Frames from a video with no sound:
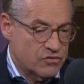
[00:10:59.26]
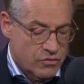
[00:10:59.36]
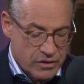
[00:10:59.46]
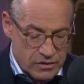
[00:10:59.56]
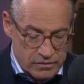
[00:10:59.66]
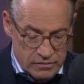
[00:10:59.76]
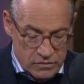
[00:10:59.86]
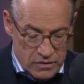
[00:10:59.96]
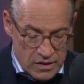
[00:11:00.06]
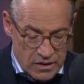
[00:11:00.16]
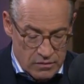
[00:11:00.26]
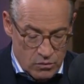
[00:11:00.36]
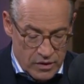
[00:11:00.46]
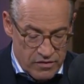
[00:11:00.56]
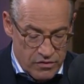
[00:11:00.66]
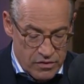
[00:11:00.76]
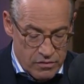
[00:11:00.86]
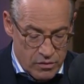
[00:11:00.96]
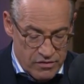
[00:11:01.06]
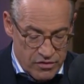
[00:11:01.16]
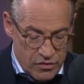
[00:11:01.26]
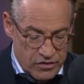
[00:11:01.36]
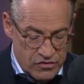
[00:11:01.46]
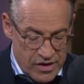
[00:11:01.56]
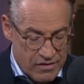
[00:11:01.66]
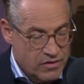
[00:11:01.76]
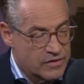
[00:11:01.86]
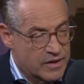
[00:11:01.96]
Israel. Whatever thoughts you have on